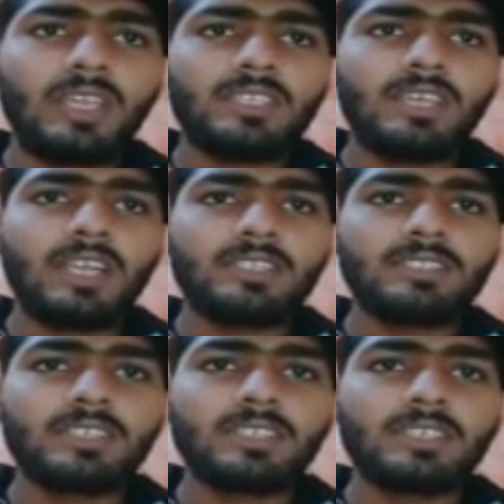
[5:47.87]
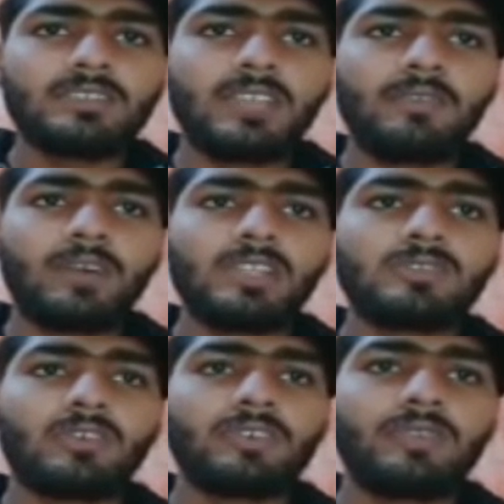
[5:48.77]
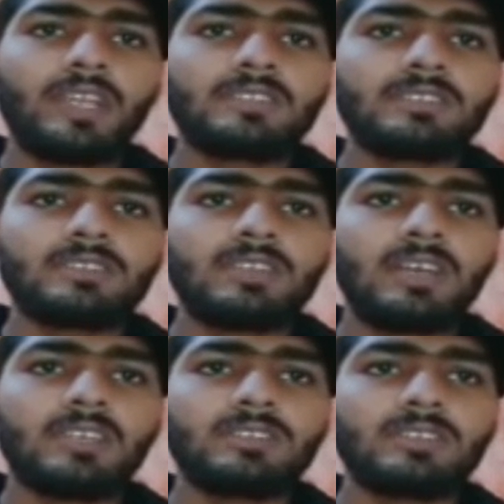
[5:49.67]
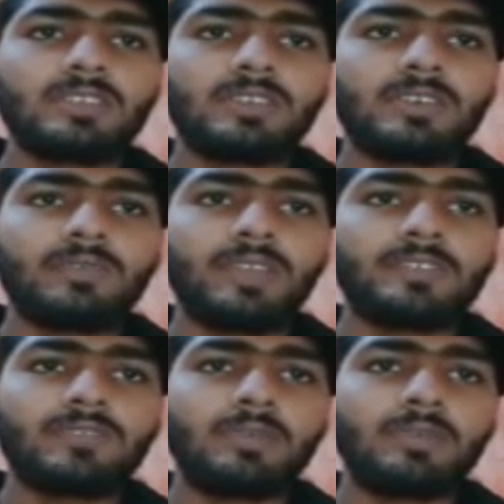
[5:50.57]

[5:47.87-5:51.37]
the cell walls of the flax fibers